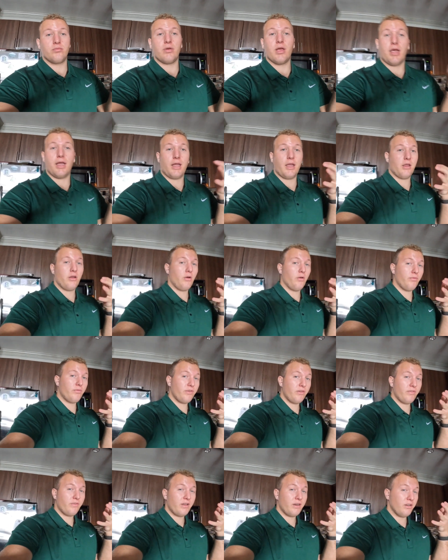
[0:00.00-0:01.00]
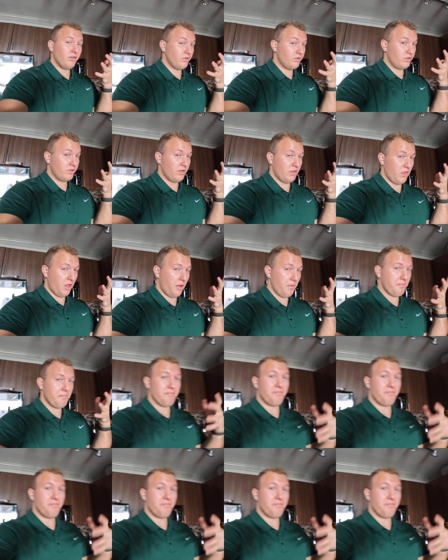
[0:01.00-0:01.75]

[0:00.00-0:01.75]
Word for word: and hopefully find interest in that.